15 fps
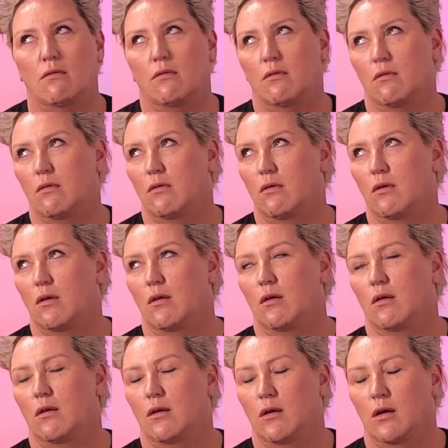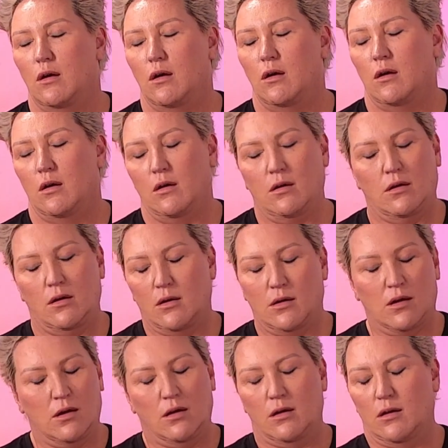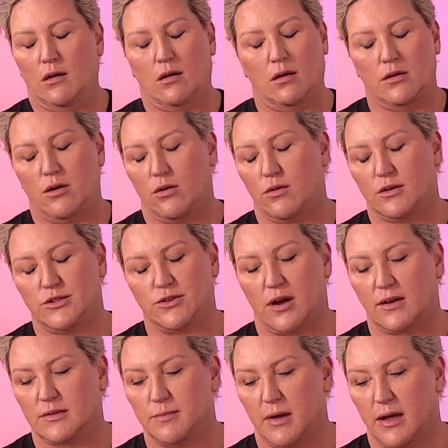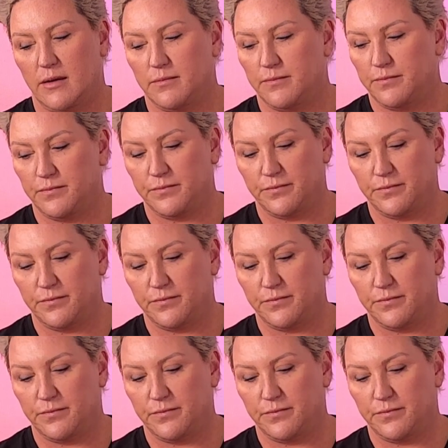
I, mate, it'll like it'll happen. You're on drugs, mate.